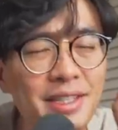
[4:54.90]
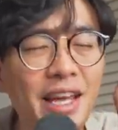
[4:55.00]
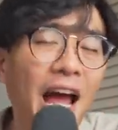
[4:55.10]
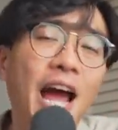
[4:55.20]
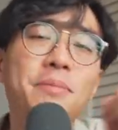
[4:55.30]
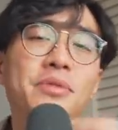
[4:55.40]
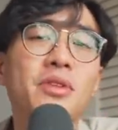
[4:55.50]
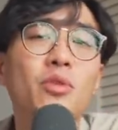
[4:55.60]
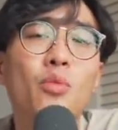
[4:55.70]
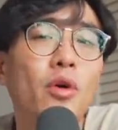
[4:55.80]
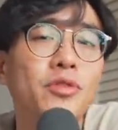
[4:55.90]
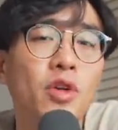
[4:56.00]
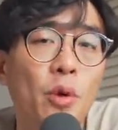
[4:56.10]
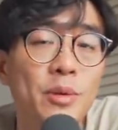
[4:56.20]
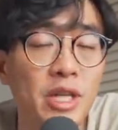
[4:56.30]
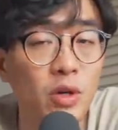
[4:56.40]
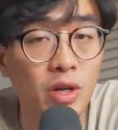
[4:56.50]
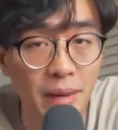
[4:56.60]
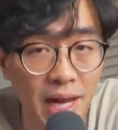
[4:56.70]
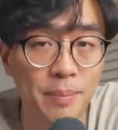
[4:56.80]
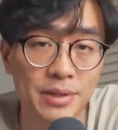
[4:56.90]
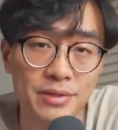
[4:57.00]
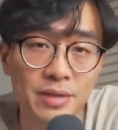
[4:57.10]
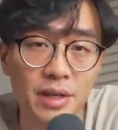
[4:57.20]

the absolute worst garbage outcome happens,